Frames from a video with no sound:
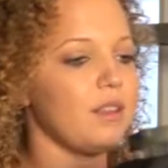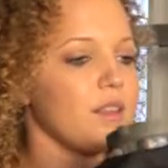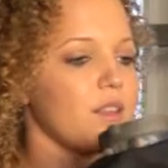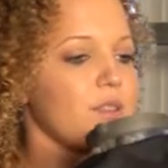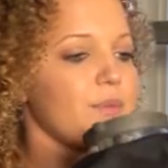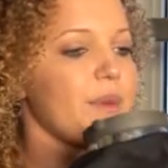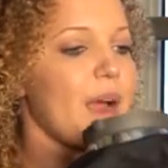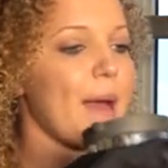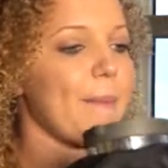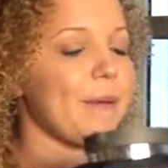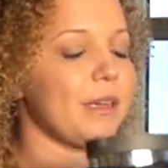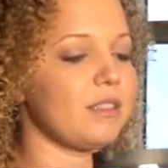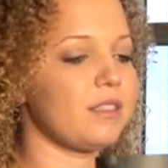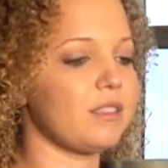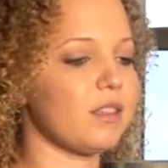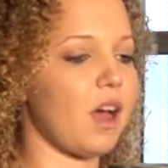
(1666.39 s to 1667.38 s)
The
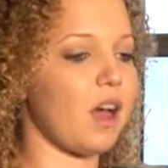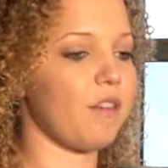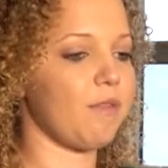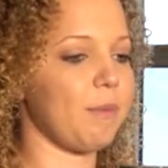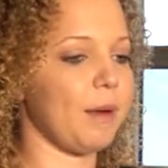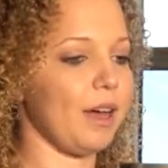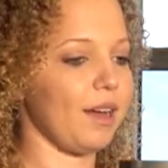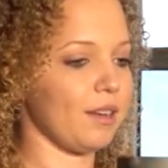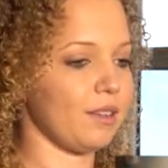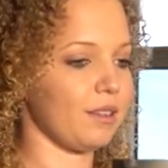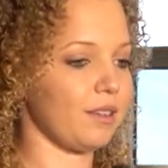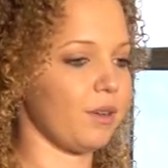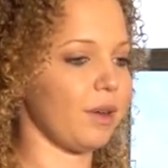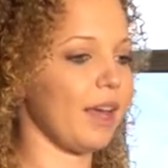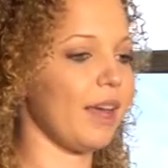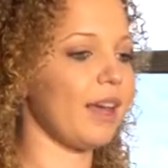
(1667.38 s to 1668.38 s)
Rapid Softbox,
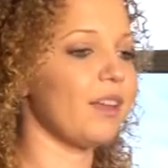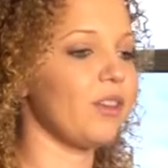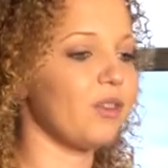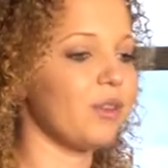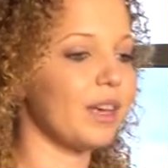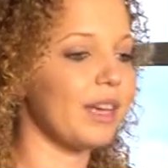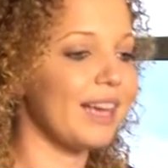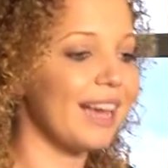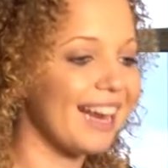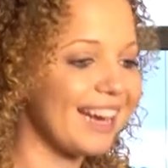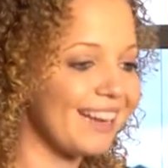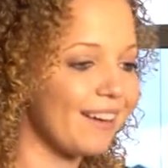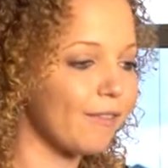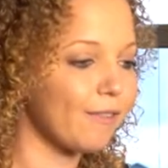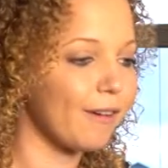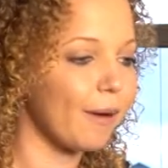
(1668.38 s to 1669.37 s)
okay? You can get
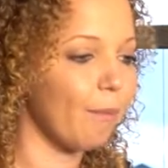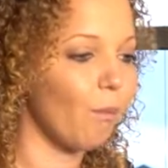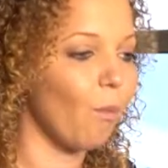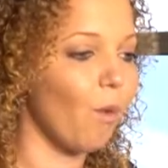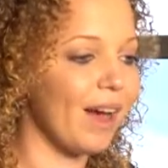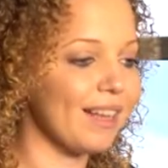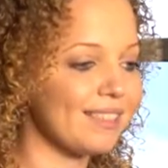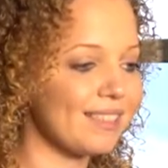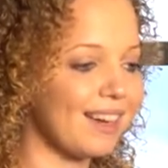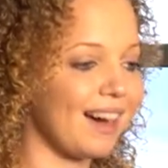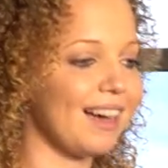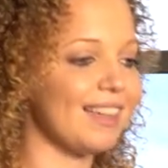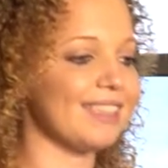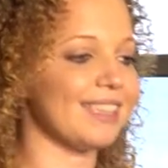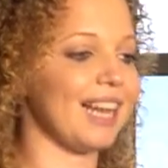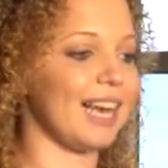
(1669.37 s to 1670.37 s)
it from
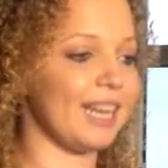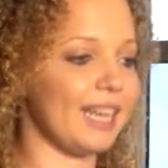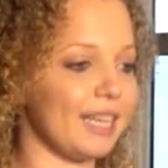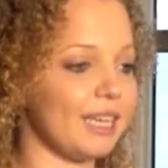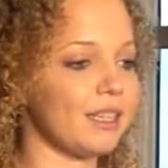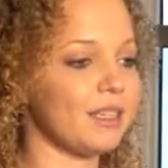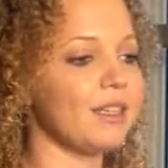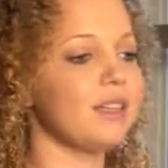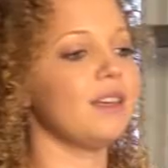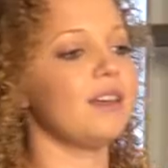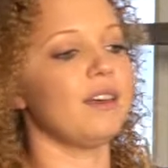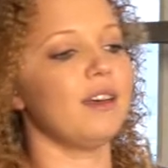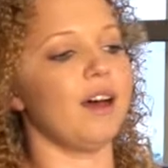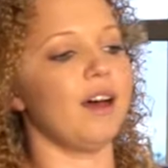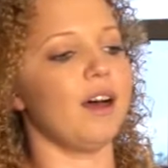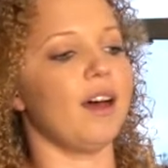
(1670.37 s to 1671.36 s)
Westcott Lighting.
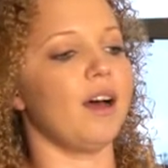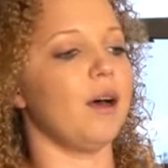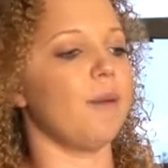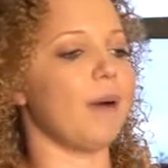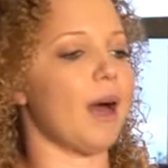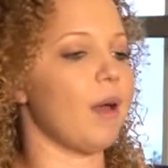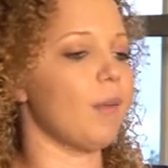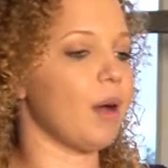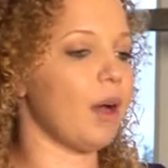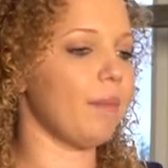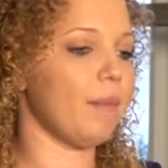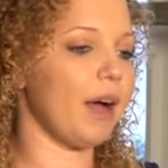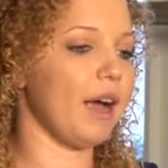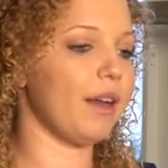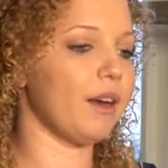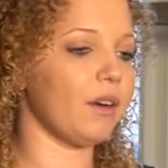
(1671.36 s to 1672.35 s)
I bought
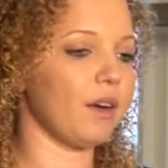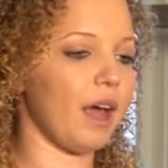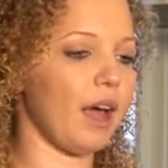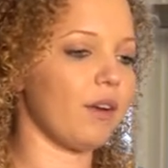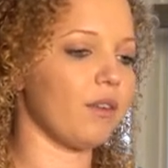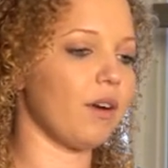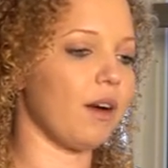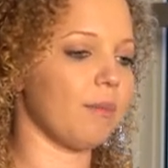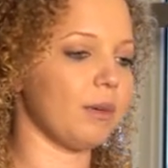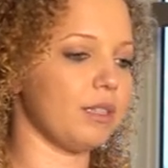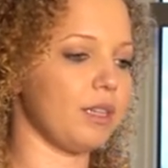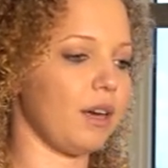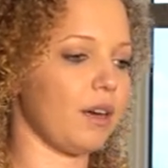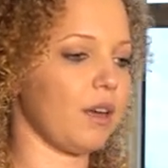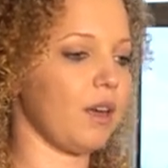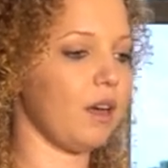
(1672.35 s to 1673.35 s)
mine on
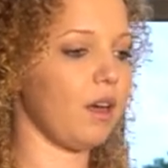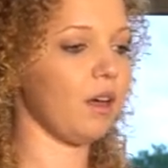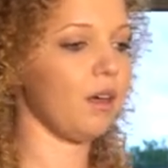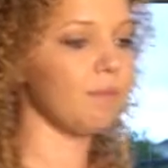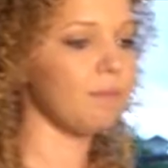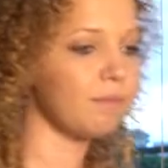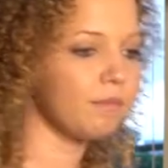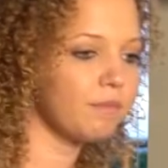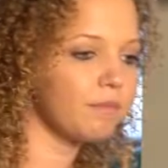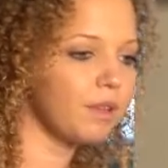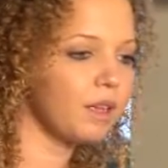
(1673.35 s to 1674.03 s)
Adorama.com.